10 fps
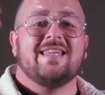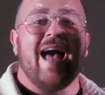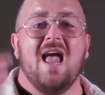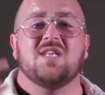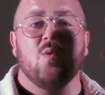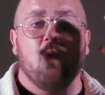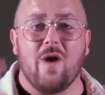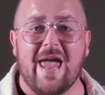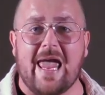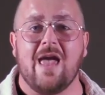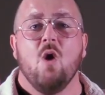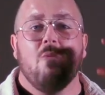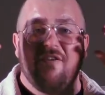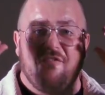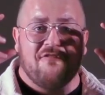That is a way
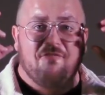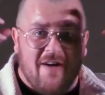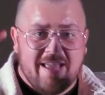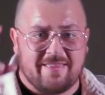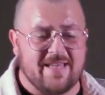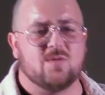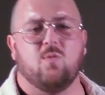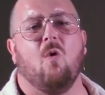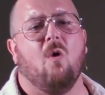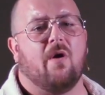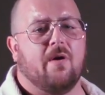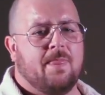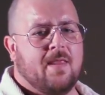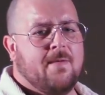we fight this war.